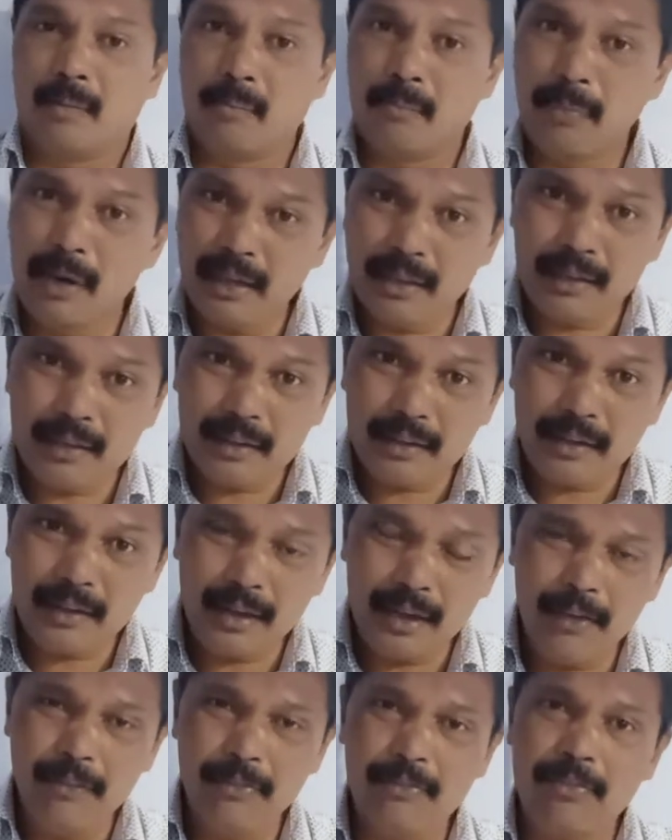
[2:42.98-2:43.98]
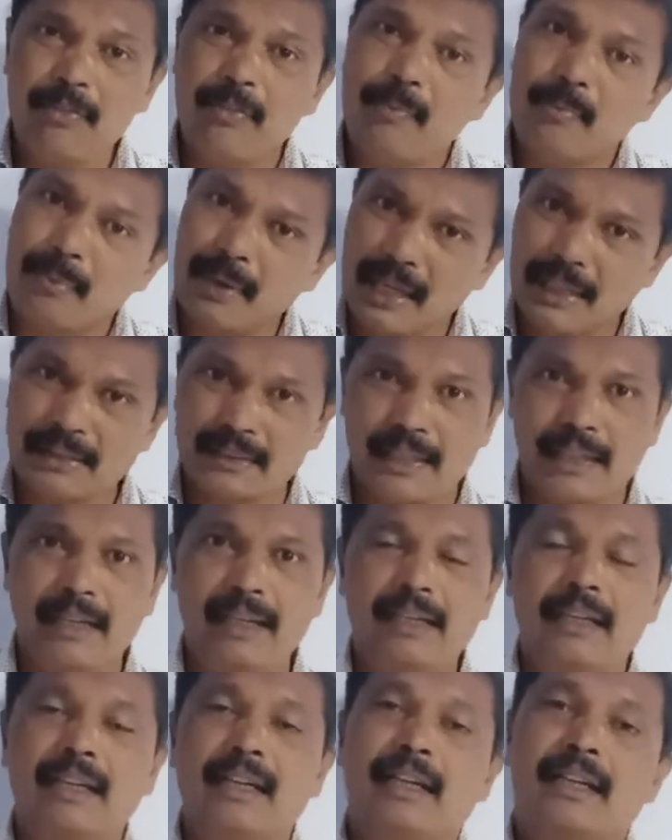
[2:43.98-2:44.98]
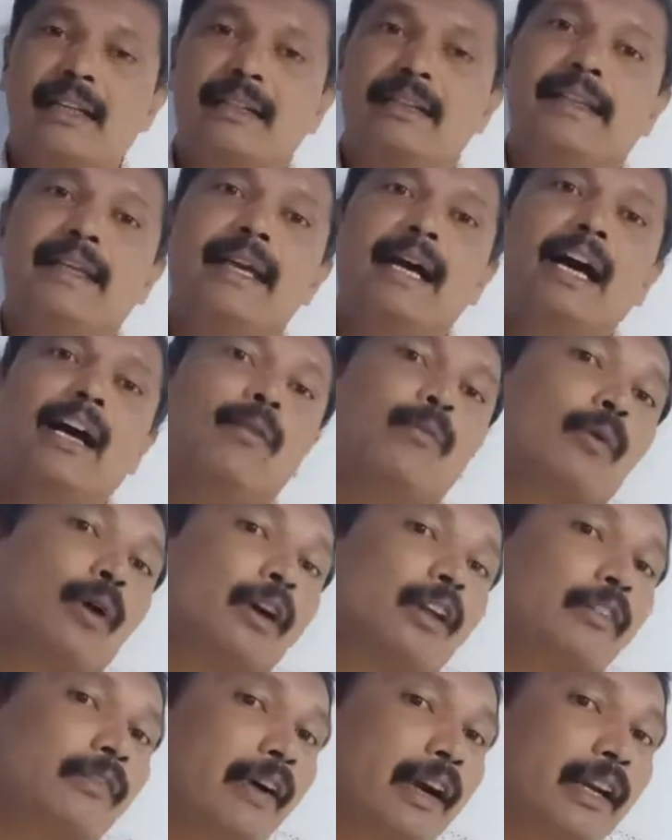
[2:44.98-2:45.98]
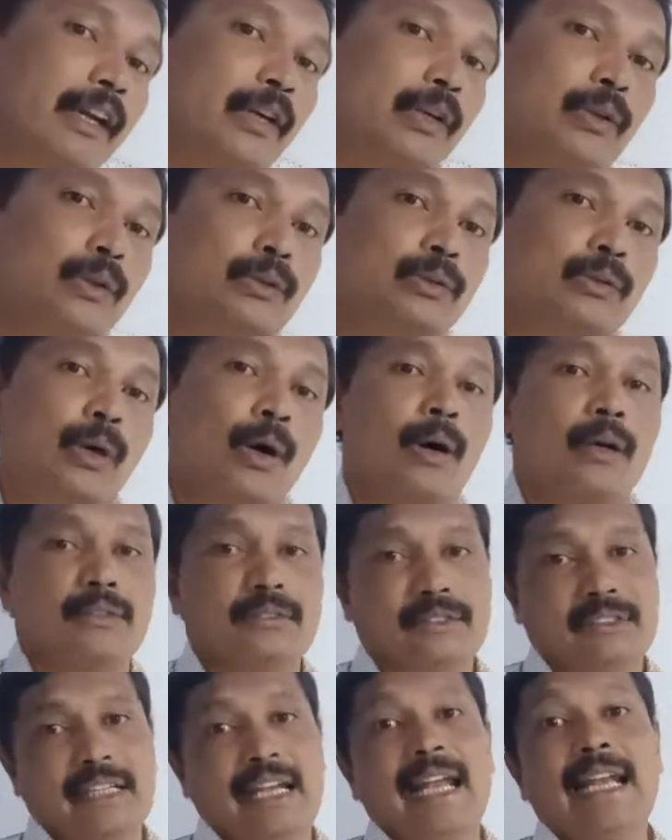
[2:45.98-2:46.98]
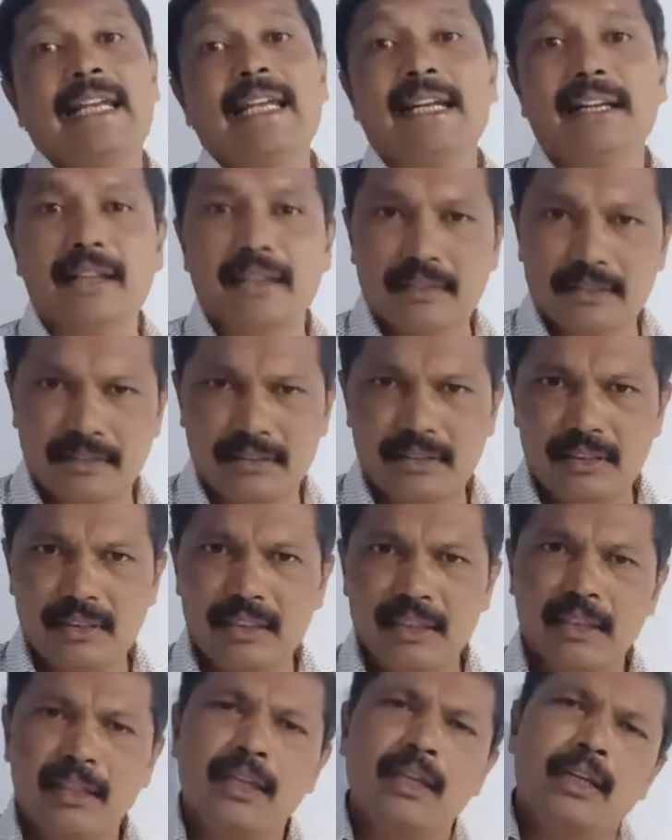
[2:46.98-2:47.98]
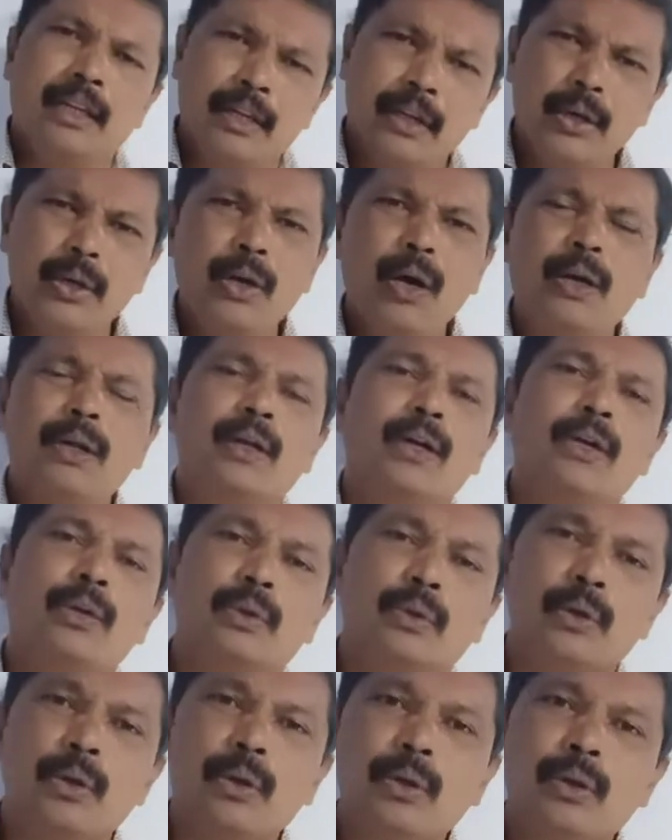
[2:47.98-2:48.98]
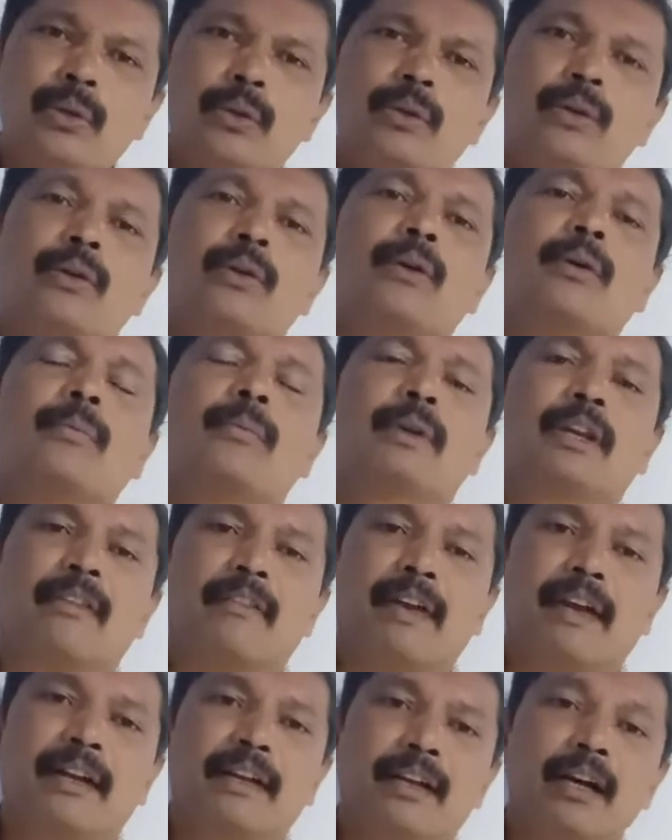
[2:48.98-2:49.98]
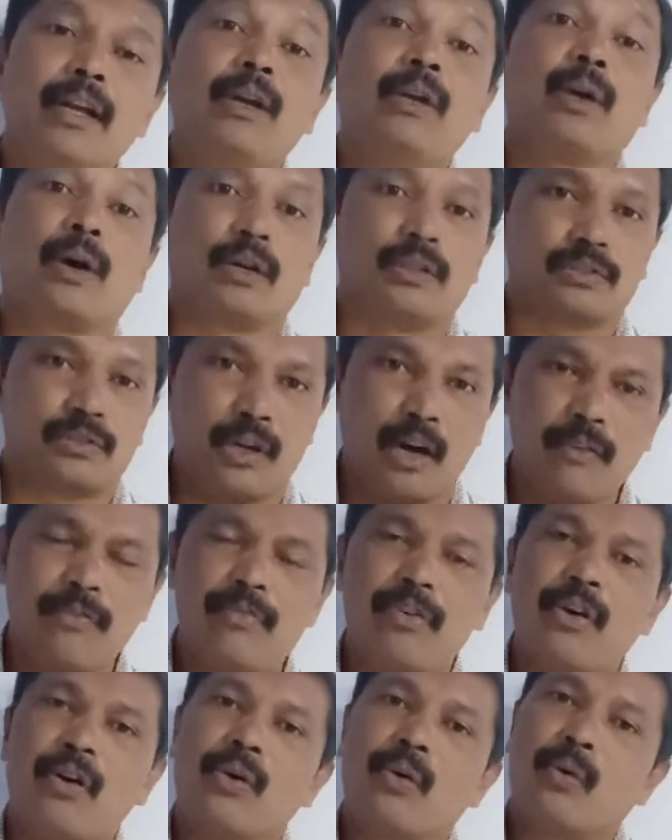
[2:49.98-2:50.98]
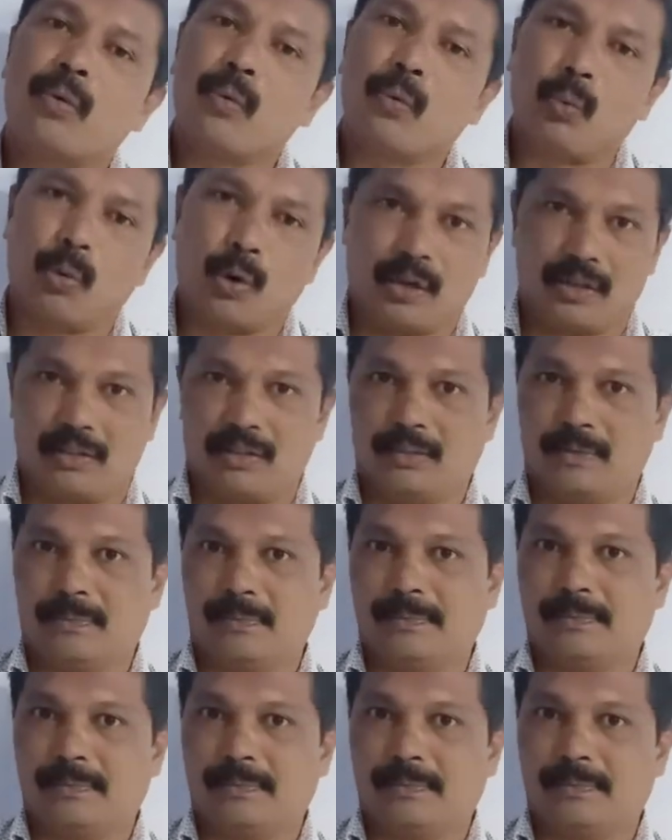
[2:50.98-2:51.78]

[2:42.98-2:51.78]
but if present they are modified into thorns and needles in order to prevent the loss of water.